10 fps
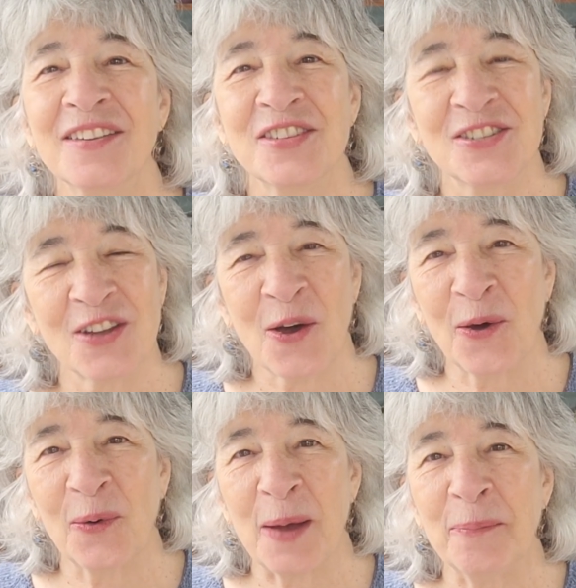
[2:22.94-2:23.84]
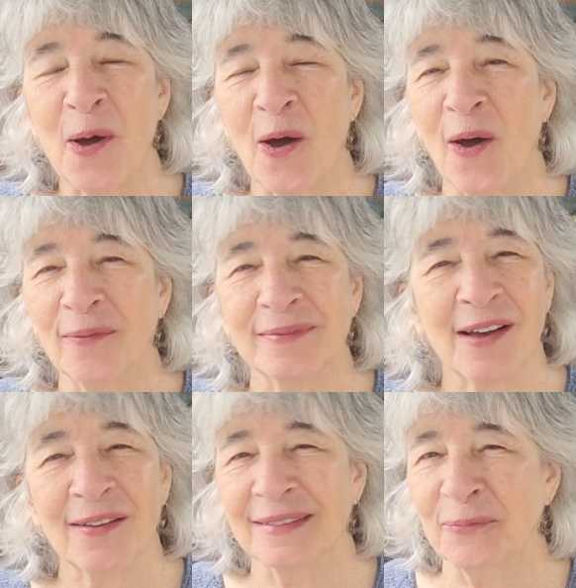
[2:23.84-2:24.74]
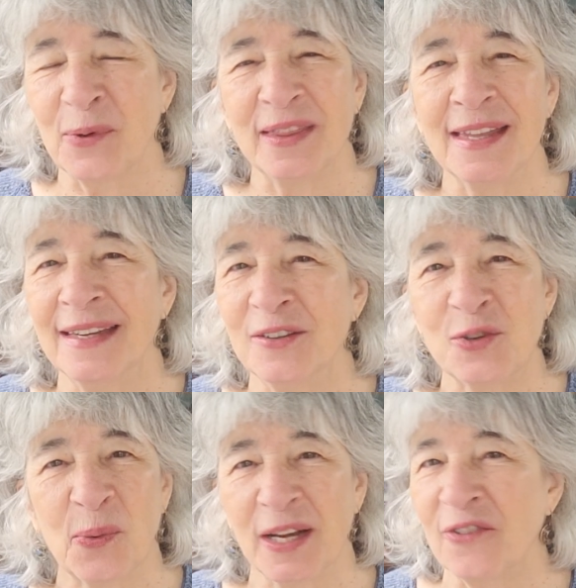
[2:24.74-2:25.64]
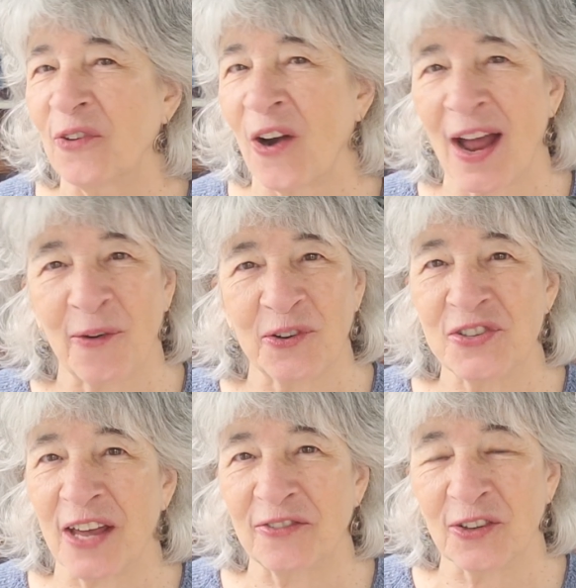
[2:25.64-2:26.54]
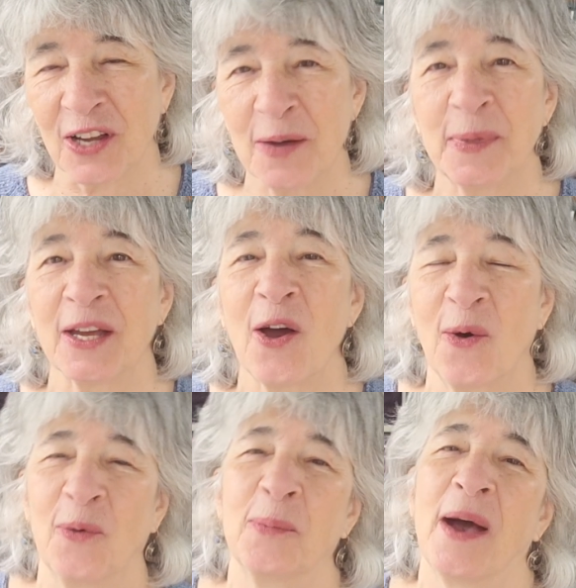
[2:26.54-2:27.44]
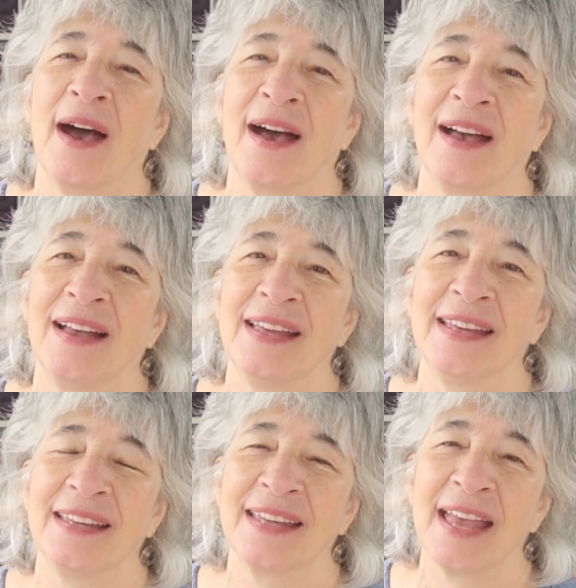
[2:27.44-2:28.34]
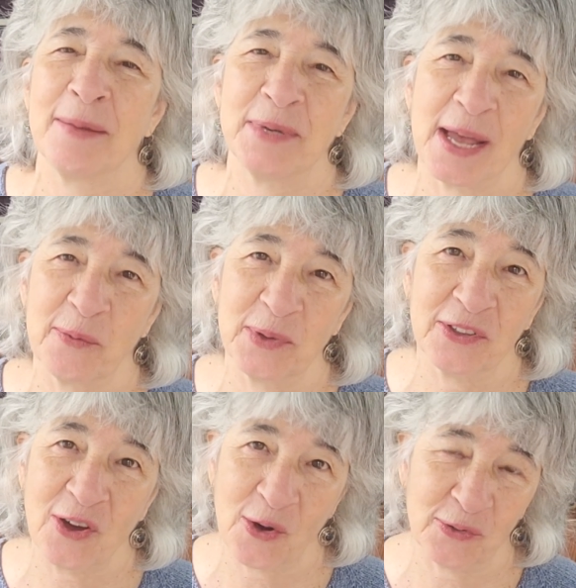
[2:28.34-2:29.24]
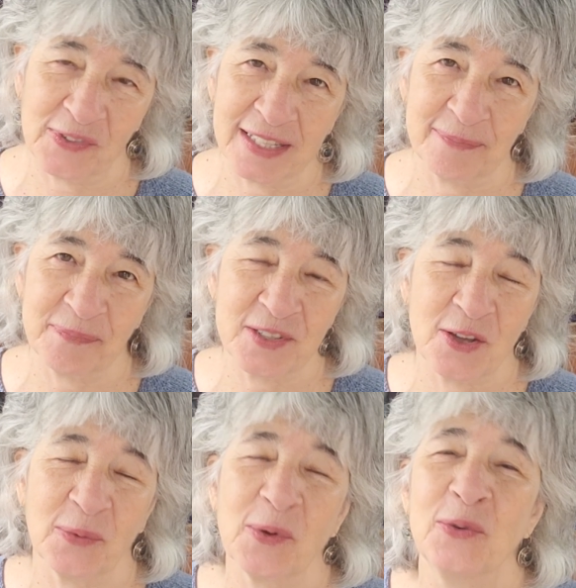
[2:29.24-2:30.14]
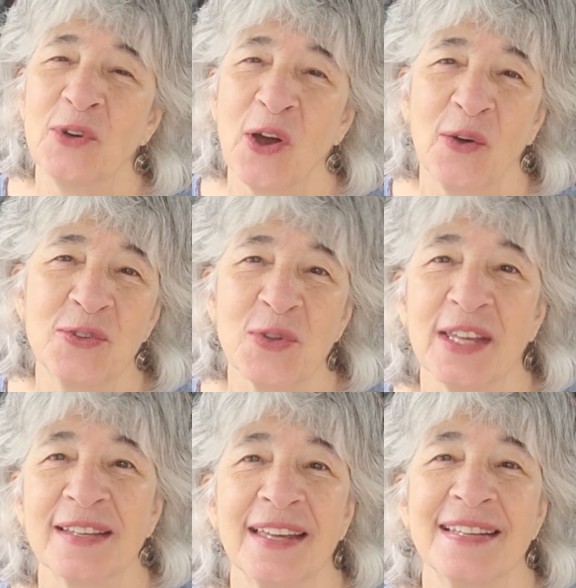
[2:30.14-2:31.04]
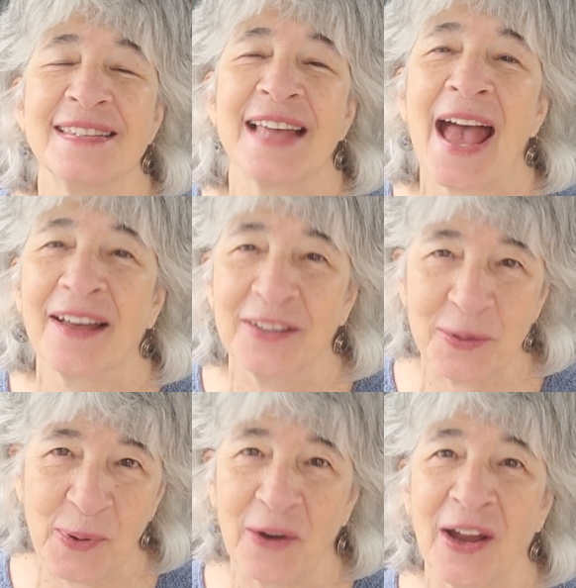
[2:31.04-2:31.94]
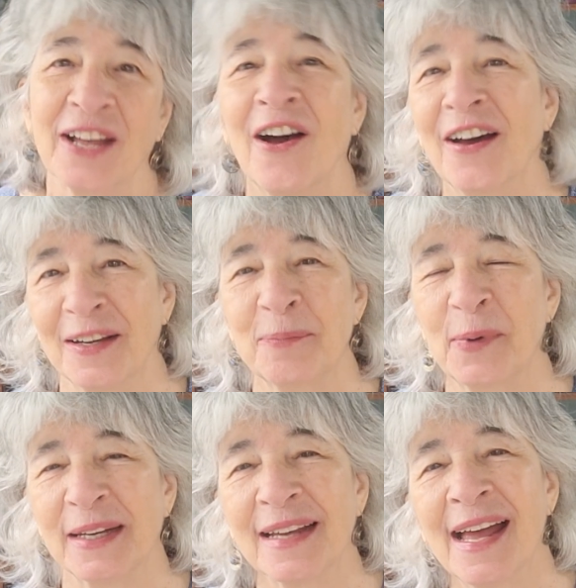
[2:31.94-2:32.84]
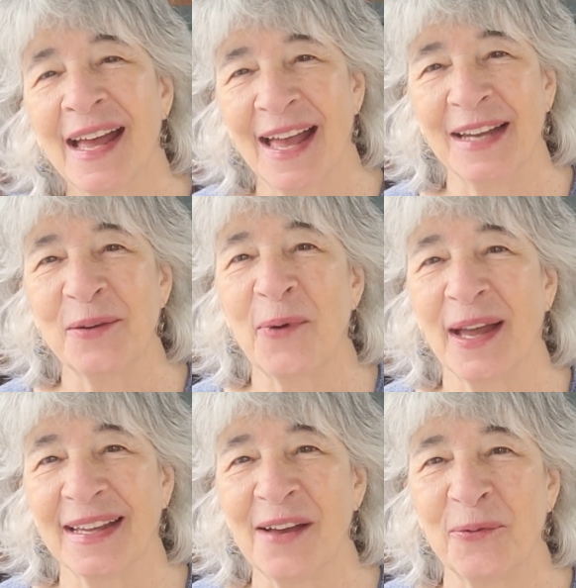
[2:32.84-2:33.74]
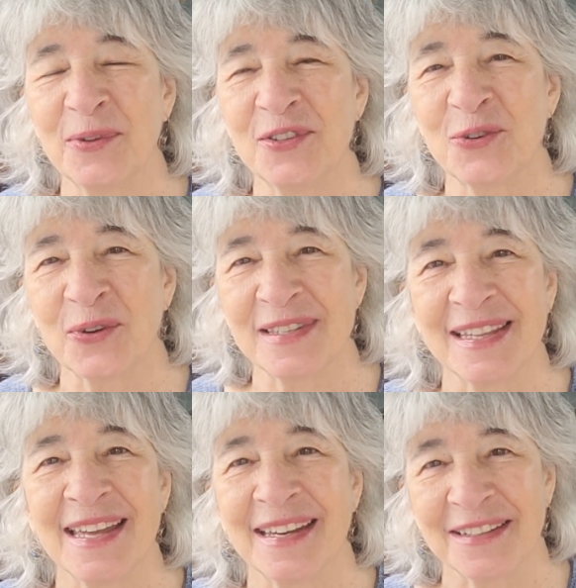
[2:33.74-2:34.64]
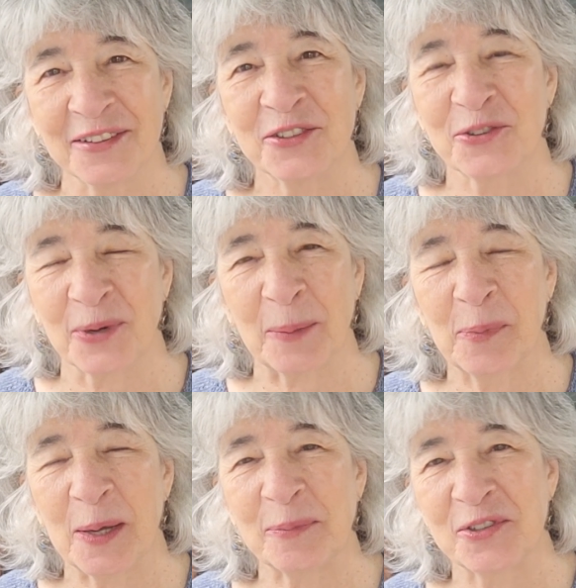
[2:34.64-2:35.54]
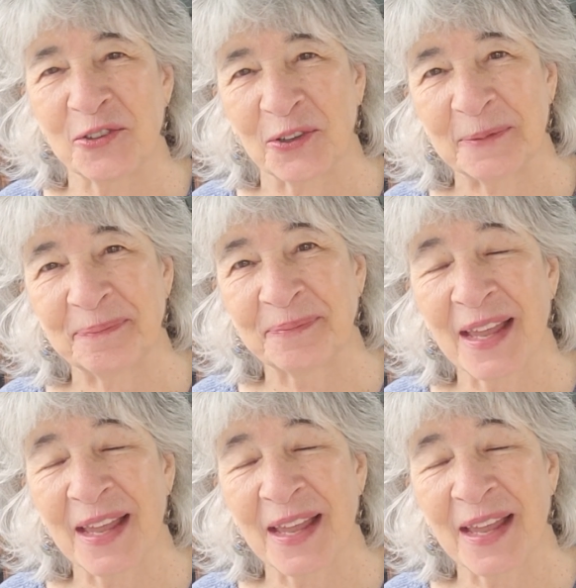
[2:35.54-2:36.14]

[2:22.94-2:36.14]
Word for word: So um, within twenty-four hours after coming home, I came down with COVID. So who knows exactly where I got it, but anyway, it was towards the end of the trip, I'm sure.